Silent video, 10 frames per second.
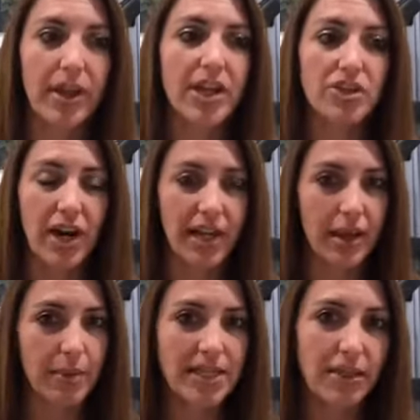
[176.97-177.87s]
I try to get
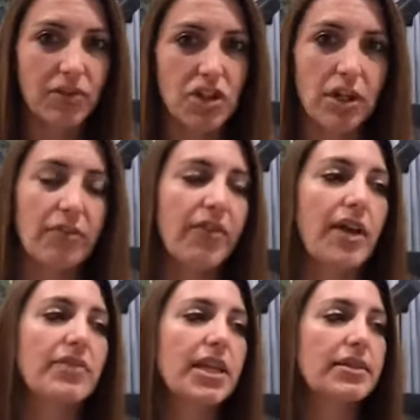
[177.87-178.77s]
myself a chunk of 5
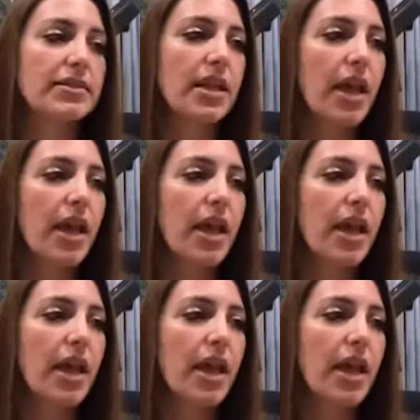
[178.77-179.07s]
days.